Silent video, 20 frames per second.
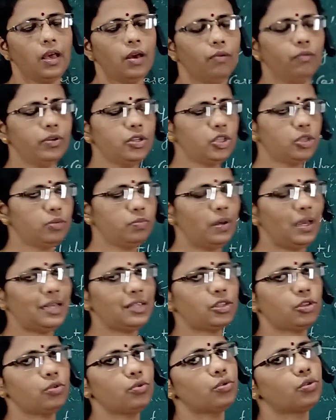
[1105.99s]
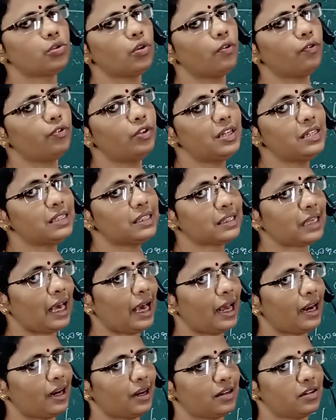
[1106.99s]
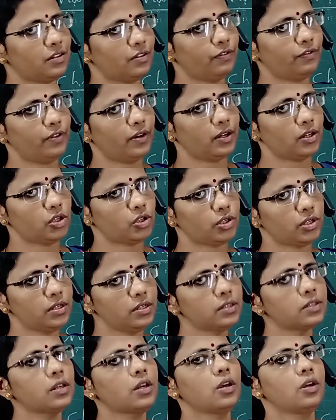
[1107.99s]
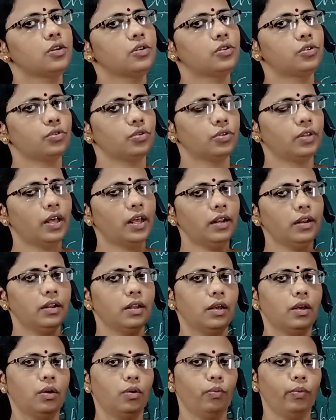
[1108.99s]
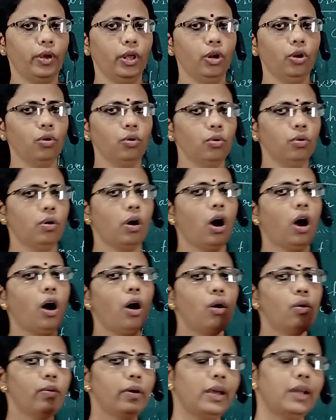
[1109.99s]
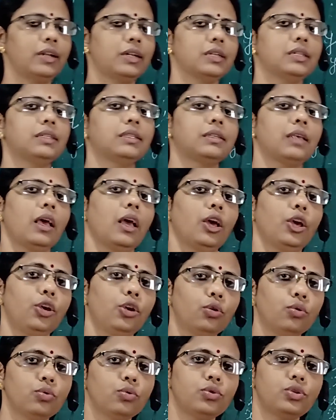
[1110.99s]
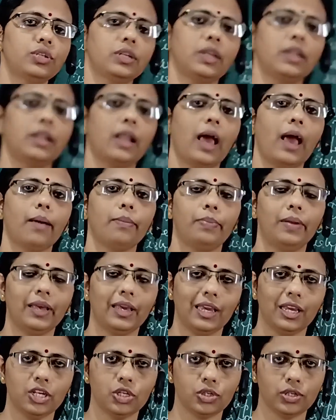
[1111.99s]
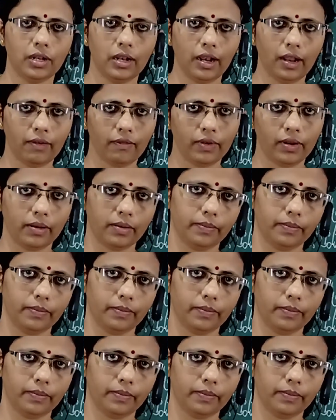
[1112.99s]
which makes use of these character functions, so that we know how it is used in application level.